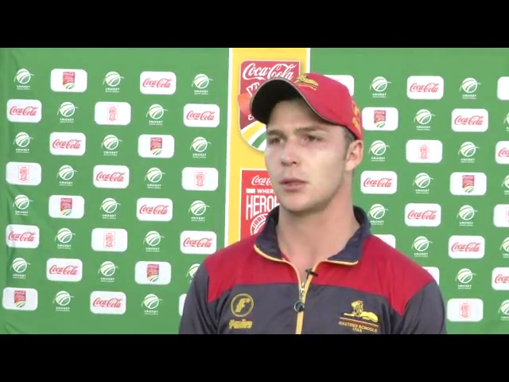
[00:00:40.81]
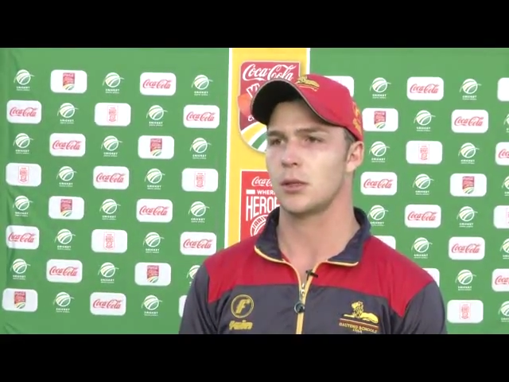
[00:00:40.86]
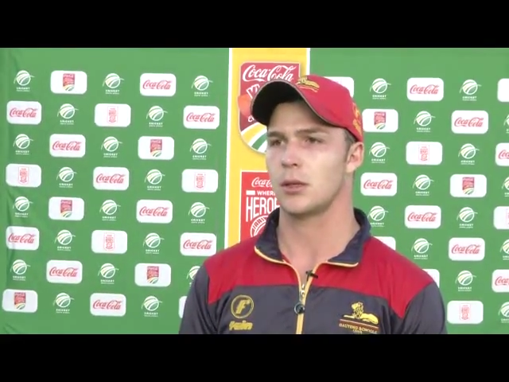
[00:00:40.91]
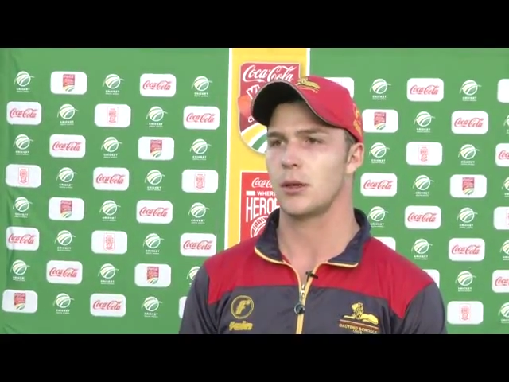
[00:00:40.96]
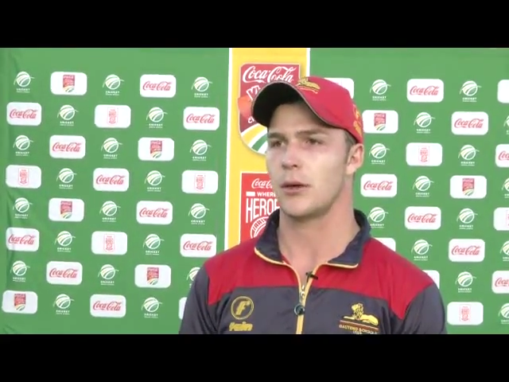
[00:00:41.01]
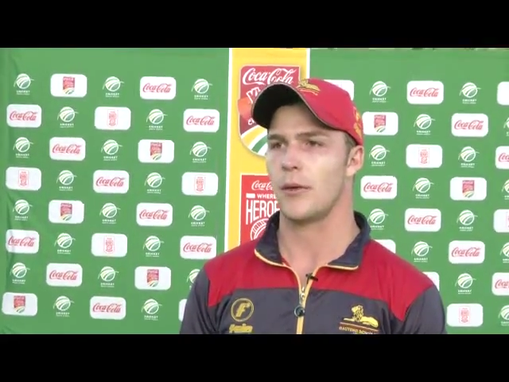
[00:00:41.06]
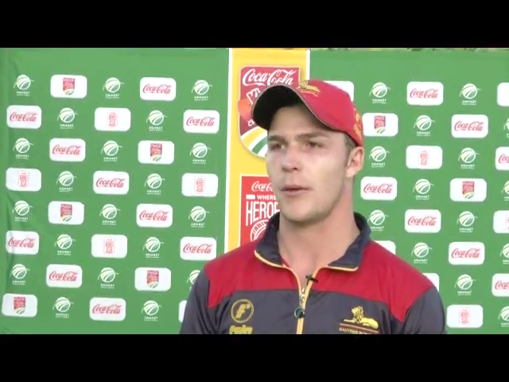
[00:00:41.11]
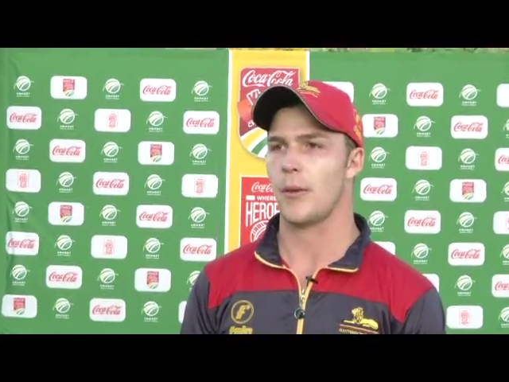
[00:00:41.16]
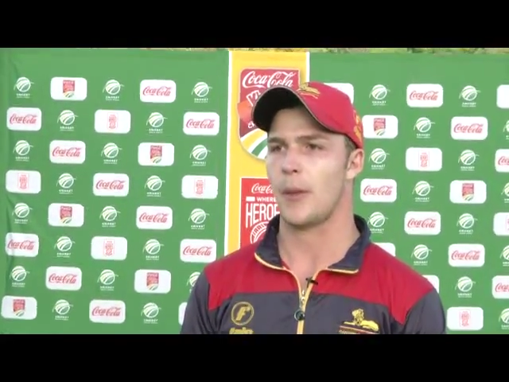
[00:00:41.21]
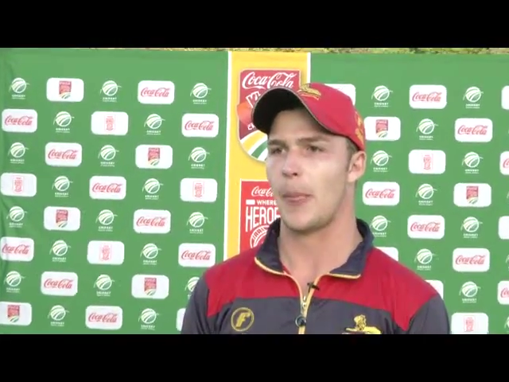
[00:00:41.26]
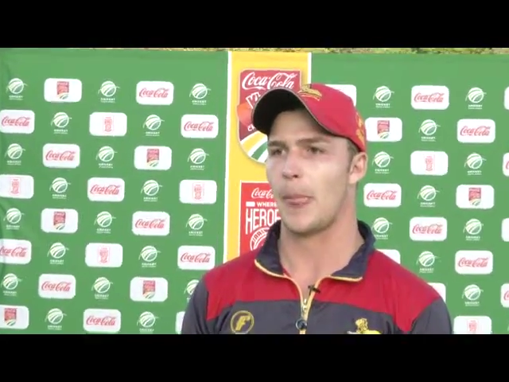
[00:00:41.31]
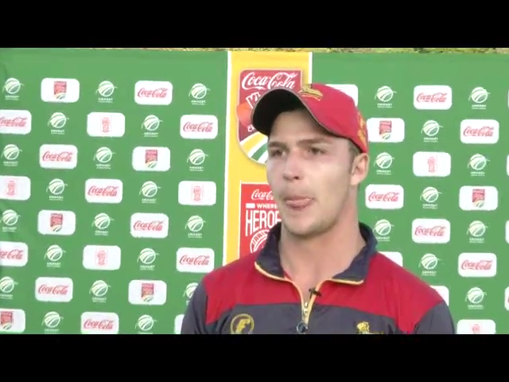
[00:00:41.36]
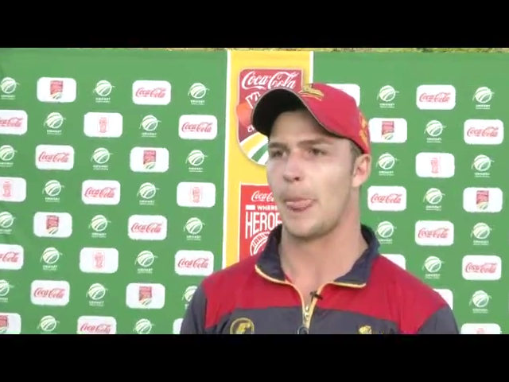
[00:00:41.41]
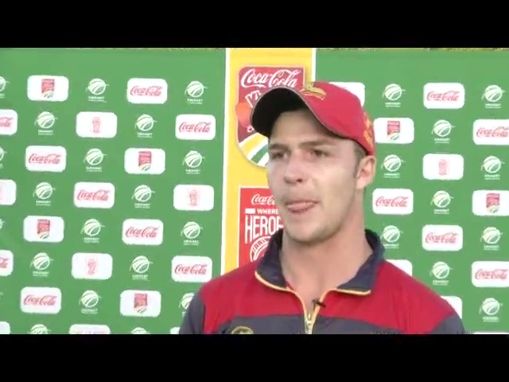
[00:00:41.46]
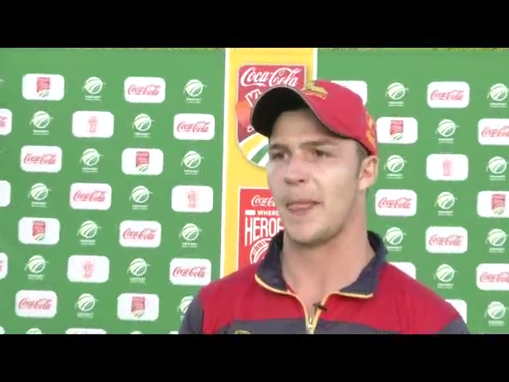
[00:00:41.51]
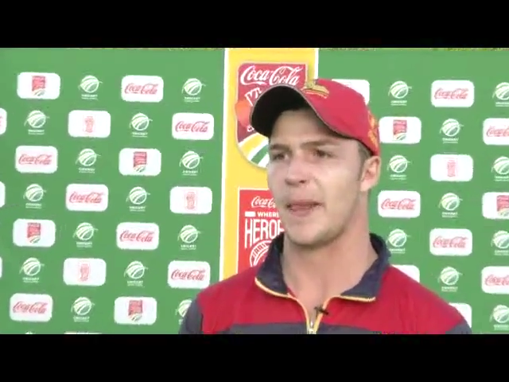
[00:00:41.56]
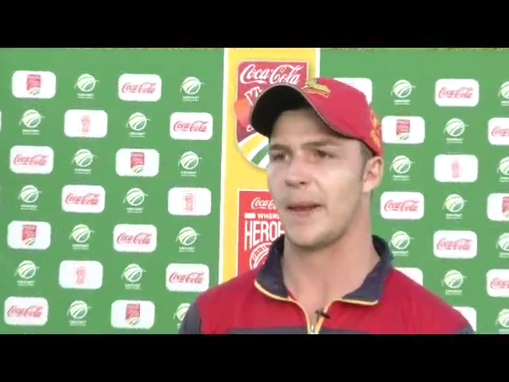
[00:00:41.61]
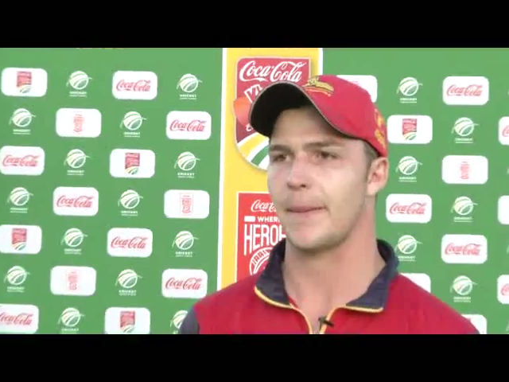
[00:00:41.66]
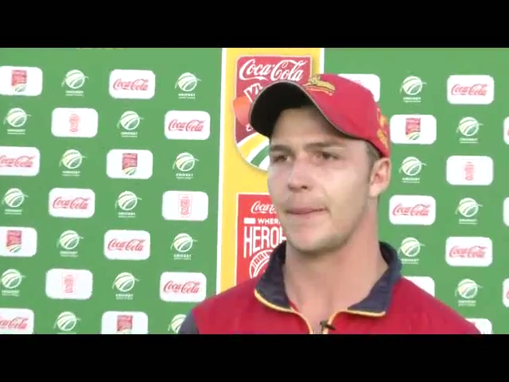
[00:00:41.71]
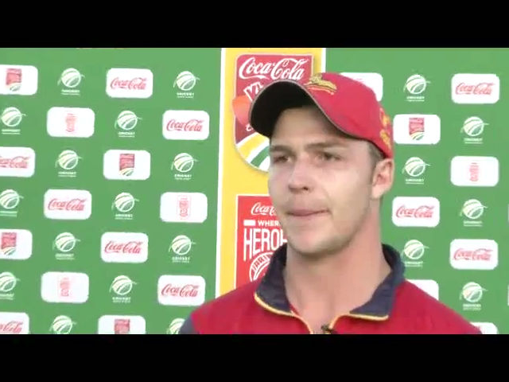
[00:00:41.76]
And tell me, how
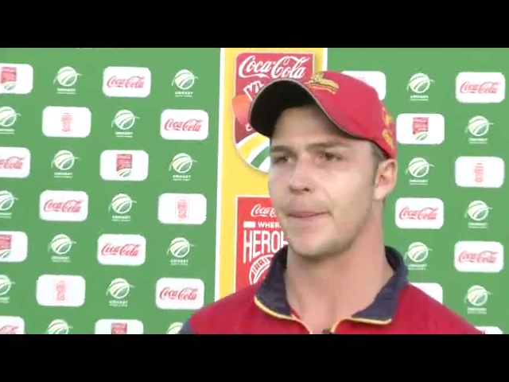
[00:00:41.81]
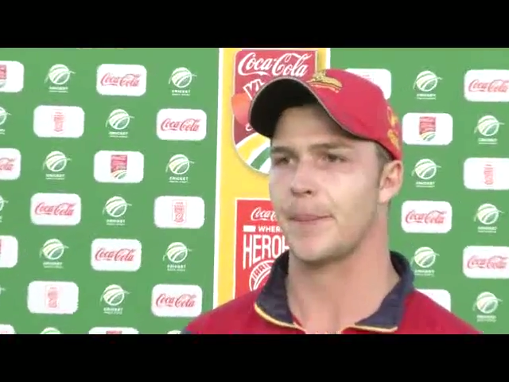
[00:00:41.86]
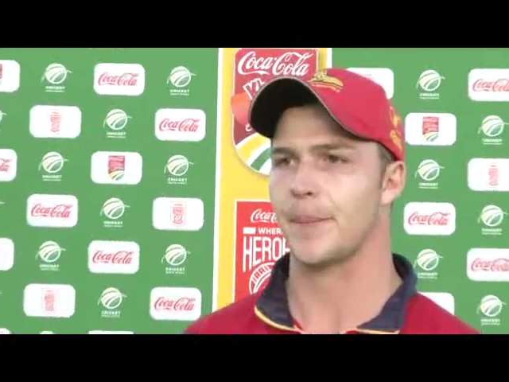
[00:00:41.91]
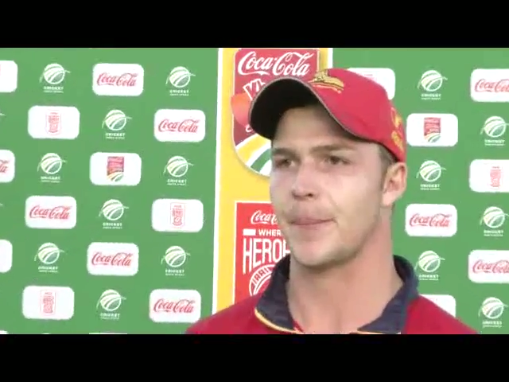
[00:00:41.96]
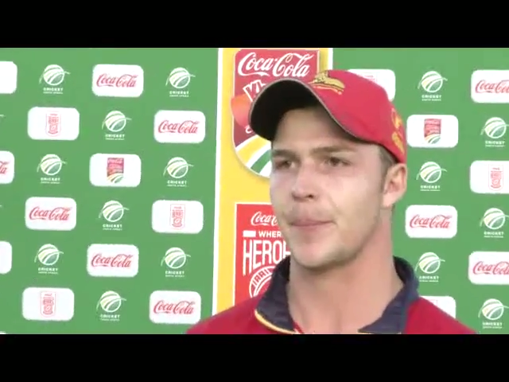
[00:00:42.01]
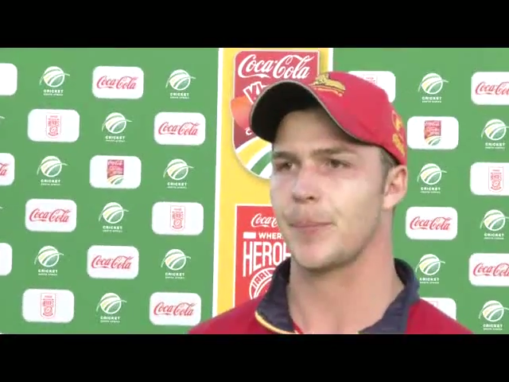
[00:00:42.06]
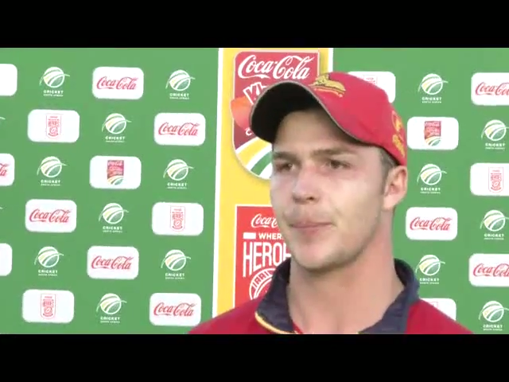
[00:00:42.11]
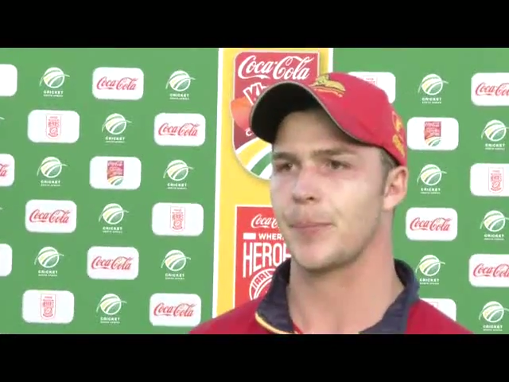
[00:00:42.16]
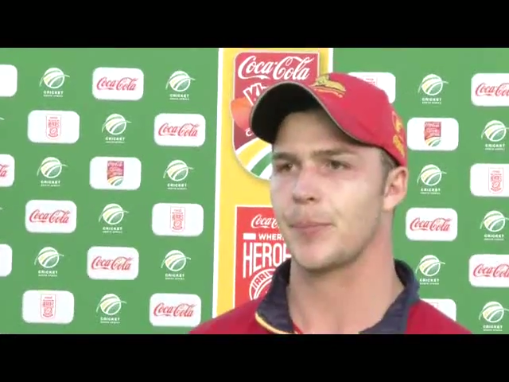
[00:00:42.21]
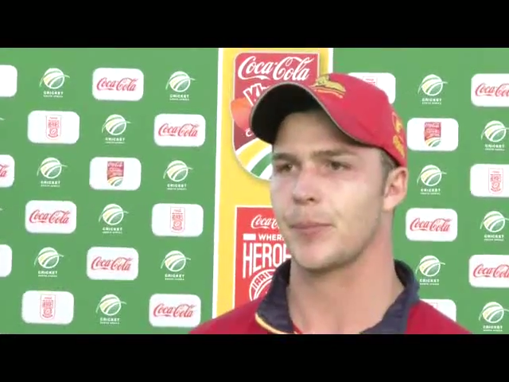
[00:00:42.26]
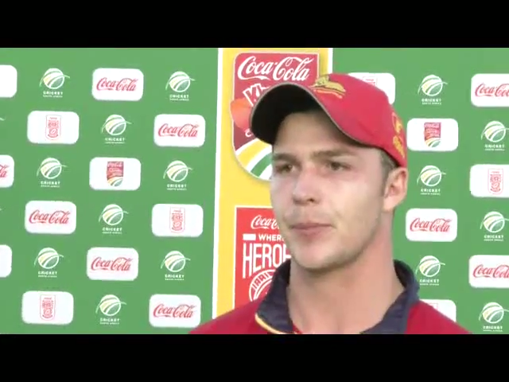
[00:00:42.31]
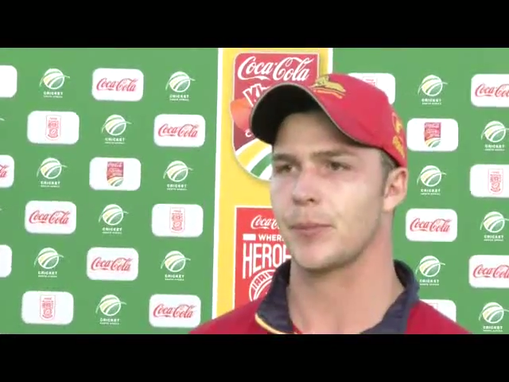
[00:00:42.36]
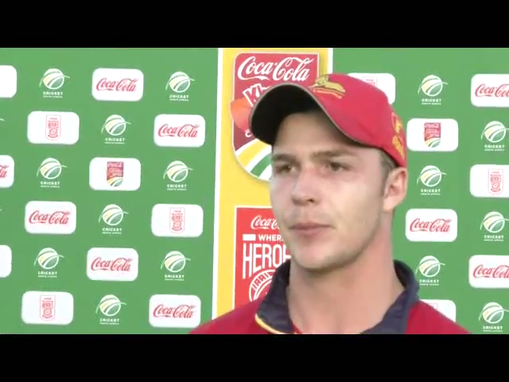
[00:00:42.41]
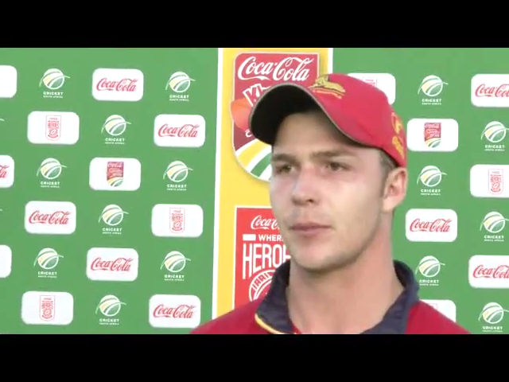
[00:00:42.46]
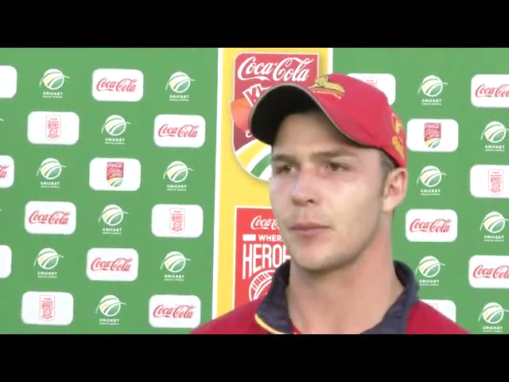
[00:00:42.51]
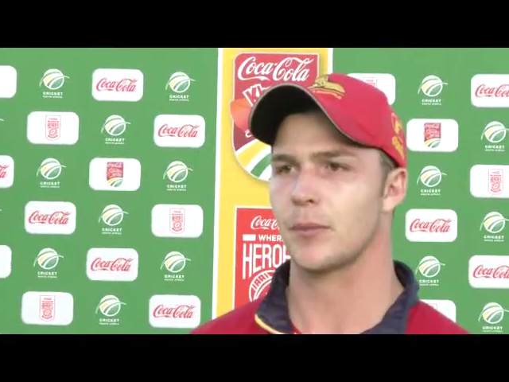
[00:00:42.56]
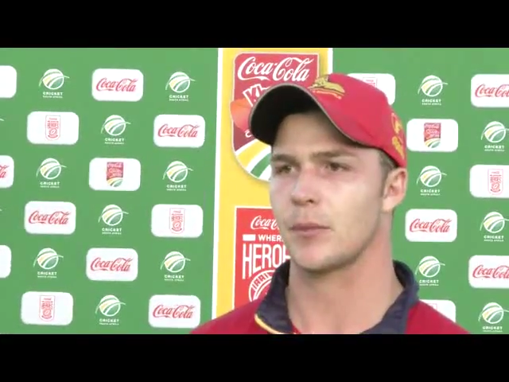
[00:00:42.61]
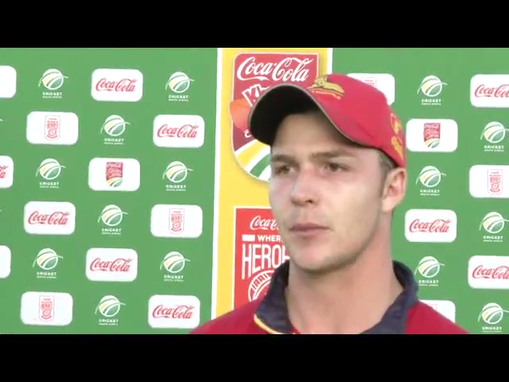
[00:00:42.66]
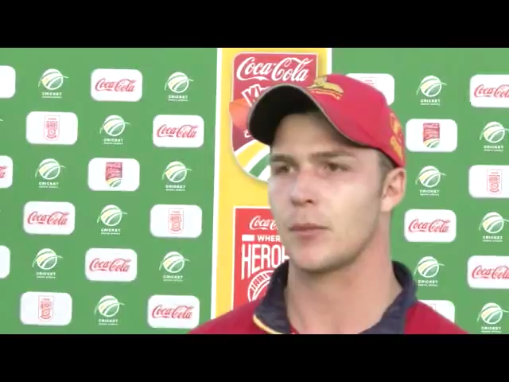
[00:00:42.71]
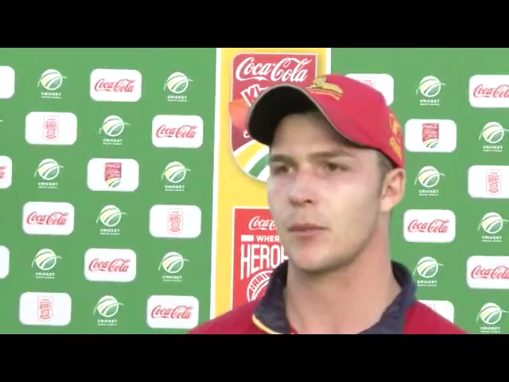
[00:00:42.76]
was the how was the
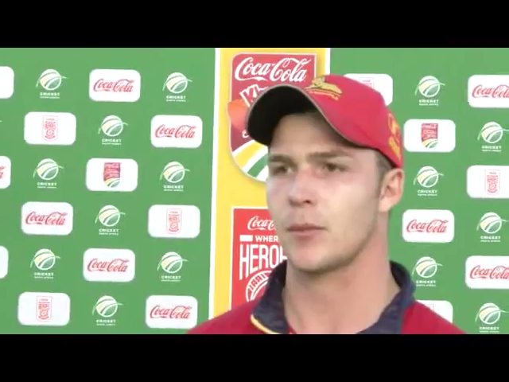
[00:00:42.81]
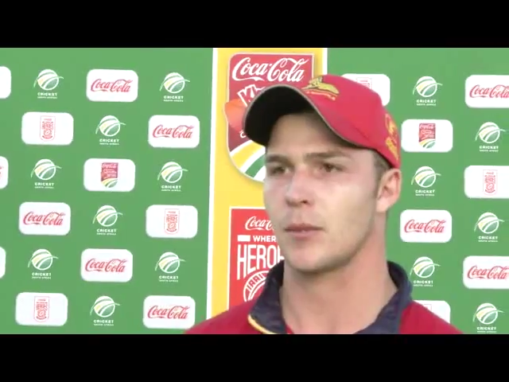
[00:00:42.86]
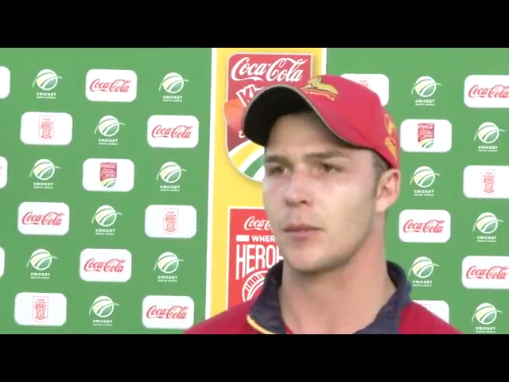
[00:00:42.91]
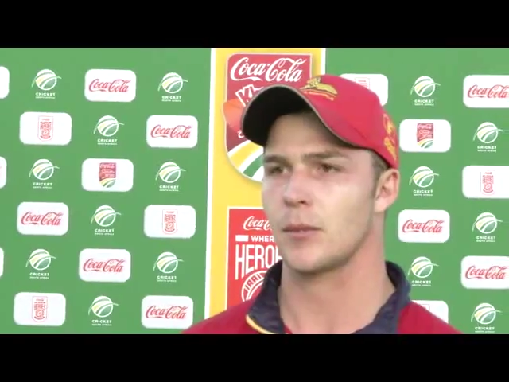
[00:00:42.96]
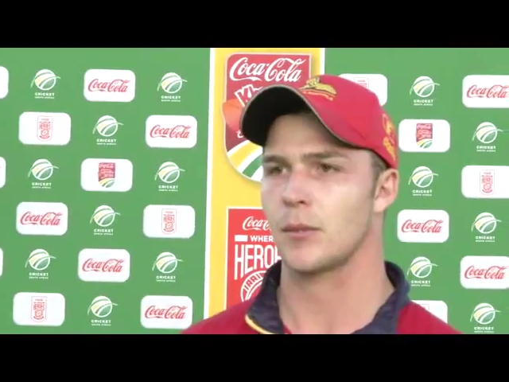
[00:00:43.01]
conditions,